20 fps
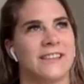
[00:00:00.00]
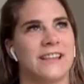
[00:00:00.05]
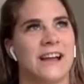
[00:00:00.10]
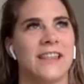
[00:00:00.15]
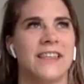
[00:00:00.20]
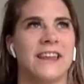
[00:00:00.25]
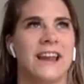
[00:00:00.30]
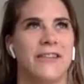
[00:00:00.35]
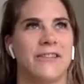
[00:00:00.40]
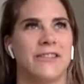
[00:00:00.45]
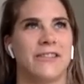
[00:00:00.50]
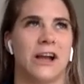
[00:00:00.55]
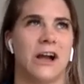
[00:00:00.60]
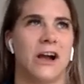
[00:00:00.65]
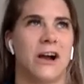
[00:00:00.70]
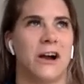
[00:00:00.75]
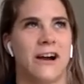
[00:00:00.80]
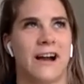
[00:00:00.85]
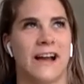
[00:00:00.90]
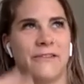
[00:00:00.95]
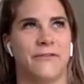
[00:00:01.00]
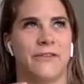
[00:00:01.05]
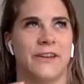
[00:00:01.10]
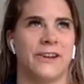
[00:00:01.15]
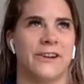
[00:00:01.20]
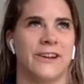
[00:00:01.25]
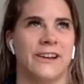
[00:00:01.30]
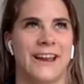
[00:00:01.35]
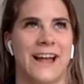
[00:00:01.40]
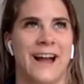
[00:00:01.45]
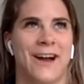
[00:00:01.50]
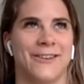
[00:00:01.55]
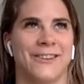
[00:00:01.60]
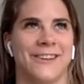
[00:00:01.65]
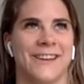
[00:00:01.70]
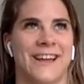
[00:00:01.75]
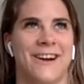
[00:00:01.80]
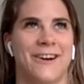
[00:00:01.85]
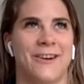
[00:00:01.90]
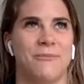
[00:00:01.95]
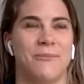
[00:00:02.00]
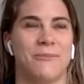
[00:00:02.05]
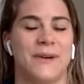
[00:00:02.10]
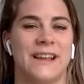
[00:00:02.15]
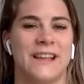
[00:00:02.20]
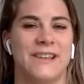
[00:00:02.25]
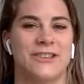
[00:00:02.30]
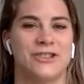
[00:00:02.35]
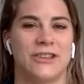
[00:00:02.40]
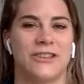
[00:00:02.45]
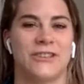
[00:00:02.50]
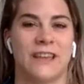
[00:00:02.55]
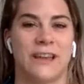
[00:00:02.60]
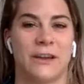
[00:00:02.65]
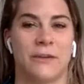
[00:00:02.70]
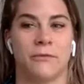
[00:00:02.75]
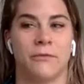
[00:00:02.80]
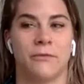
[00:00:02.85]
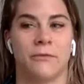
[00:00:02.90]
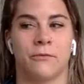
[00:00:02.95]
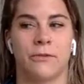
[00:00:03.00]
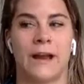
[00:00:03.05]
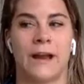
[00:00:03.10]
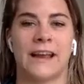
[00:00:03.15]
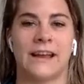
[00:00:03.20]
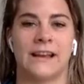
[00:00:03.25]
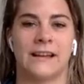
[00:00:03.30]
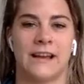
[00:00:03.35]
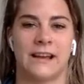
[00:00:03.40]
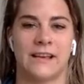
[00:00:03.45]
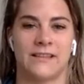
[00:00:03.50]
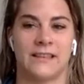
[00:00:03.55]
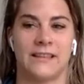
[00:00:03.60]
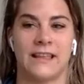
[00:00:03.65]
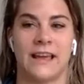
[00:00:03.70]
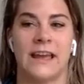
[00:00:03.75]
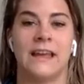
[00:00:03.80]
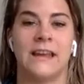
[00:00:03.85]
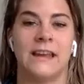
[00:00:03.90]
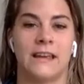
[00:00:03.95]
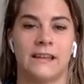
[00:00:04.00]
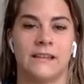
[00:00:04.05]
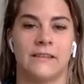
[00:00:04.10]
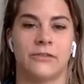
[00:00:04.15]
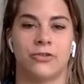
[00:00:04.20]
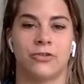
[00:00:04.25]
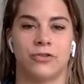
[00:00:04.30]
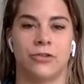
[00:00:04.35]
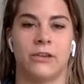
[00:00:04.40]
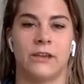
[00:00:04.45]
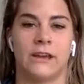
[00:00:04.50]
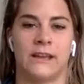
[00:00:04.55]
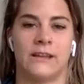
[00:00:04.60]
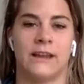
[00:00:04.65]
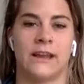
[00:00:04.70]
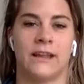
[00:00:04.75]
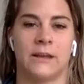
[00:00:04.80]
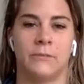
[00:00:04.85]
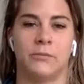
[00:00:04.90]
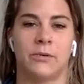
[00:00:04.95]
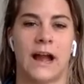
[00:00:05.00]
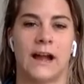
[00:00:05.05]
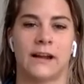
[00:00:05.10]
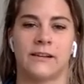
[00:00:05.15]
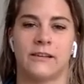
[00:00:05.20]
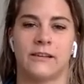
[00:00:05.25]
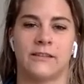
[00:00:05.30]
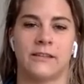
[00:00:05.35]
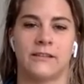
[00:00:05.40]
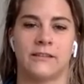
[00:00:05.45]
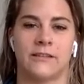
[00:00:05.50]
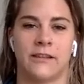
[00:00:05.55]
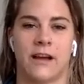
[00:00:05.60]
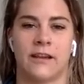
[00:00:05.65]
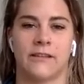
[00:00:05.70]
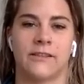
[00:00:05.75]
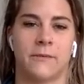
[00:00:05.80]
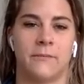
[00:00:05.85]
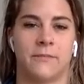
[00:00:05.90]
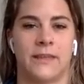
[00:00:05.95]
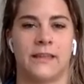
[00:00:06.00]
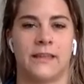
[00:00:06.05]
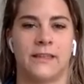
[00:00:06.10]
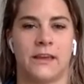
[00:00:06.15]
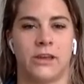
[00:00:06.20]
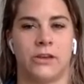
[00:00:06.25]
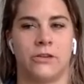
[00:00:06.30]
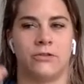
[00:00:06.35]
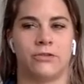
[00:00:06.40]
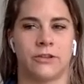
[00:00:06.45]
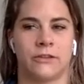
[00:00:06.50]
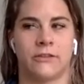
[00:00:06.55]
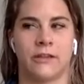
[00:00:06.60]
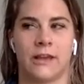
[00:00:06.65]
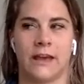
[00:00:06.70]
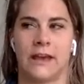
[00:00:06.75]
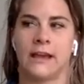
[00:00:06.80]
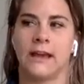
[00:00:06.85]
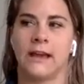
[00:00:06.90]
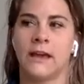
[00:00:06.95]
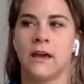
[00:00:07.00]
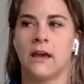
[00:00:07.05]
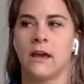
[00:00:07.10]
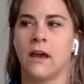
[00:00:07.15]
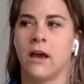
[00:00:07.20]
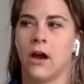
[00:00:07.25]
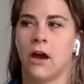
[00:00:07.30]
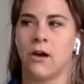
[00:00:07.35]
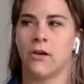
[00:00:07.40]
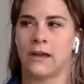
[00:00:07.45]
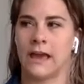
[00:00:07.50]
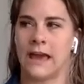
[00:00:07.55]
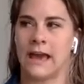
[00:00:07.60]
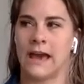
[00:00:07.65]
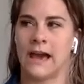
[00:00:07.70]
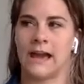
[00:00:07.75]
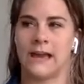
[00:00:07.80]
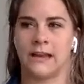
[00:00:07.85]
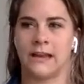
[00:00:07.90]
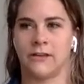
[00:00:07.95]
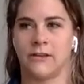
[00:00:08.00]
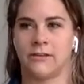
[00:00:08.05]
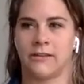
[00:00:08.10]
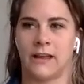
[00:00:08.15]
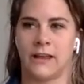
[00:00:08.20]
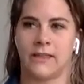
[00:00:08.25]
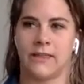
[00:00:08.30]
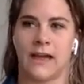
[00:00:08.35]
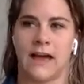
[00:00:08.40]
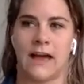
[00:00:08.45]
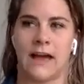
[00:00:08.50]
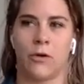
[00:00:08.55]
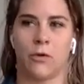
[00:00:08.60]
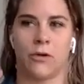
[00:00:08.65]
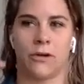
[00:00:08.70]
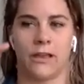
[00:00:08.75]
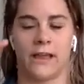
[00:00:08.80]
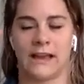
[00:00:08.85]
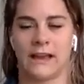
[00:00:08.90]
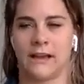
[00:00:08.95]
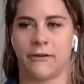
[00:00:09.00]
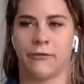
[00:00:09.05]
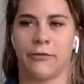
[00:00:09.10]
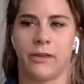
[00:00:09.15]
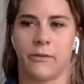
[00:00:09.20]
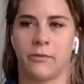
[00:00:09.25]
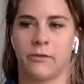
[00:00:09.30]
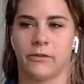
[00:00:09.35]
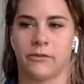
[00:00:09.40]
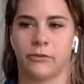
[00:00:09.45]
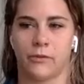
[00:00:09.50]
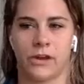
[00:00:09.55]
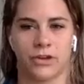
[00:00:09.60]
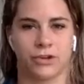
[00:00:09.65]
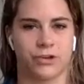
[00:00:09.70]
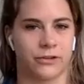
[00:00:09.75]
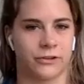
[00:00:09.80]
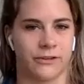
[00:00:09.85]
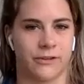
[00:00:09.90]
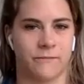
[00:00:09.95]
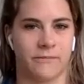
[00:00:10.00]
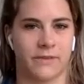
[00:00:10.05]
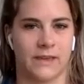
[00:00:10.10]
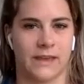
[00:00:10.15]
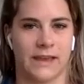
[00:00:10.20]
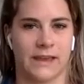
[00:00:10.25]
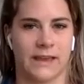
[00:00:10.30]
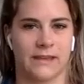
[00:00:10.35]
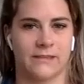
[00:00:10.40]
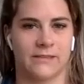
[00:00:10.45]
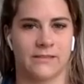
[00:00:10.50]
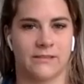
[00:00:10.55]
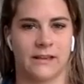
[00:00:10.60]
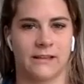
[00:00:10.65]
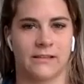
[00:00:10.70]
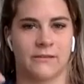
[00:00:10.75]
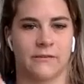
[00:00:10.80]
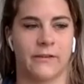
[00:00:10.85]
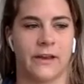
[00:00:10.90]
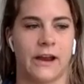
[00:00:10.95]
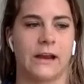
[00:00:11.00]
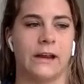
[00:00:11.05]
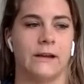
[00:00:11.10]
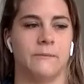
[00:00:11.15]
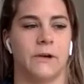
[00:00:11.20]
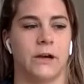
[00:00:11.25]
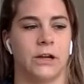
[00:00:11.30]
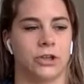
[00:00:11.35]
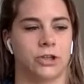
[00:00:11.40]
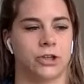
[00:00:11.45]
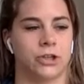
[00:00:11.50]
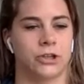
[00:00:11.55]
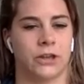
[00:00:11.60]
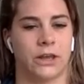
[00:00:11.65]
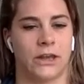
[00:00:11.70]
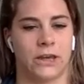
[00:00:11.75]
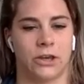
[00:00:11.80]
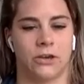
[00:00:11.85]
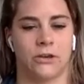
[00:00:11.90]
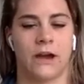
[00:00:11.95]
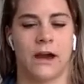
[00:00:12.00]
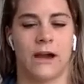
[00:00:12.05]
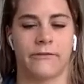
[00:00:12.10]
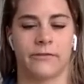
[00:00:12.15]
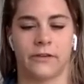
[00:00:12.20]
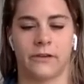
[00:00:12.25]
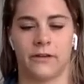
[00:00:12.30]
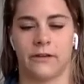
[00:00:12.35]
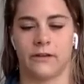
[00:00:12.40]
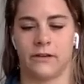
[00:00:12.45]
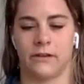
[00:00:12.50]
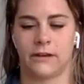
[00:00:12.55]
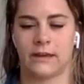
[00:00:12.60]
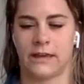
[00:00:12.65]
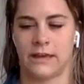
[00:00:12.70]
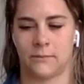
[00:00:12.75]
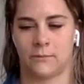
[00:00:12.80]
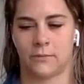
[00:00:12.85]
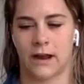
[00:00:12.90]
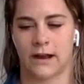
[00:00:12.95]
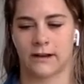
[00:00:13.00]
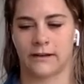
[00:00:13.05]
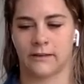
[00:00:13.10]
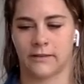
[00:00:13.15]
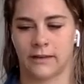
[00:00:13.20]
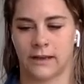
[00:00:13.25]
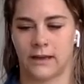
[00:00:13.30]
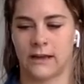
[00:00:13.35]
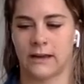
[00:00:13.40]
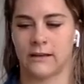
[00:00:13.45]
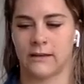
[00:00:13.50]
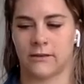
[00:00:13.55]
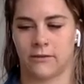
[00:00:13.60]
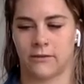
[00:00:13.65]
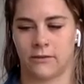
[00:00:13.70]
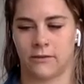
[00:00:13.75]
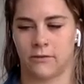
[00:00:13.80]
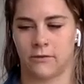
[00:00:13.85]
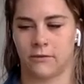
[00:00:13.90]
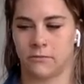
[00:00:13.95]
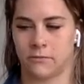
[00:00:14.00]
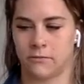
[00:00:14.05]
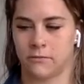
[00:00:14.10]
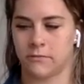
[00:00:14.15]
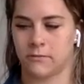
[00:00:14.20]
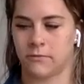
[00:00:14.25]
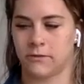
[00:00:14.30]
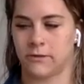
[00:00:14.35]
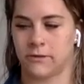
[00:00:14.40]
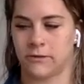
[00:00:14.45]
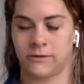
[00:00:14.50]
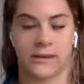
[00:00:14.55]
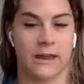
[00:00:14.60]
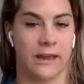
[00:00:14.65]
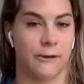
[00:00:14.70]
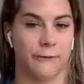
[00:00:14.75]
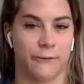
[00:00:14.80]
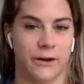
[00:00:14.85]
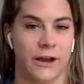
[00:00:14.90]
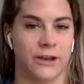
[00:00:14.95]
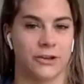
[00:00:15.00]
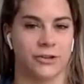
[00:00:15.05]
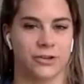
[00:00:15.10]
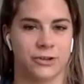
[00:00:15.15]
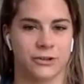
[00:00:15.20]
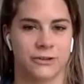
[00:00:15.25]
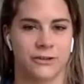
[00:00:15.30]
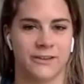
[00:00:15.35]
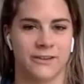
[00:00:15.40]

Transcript: not that I was like, oh, I figured it out now, but it just like recognizing that it is truly a daily practice. It's not something that you just like, okay, I understand that, or like a flip a switch or something. It's very much like you have to keep practicing it to stay fresh.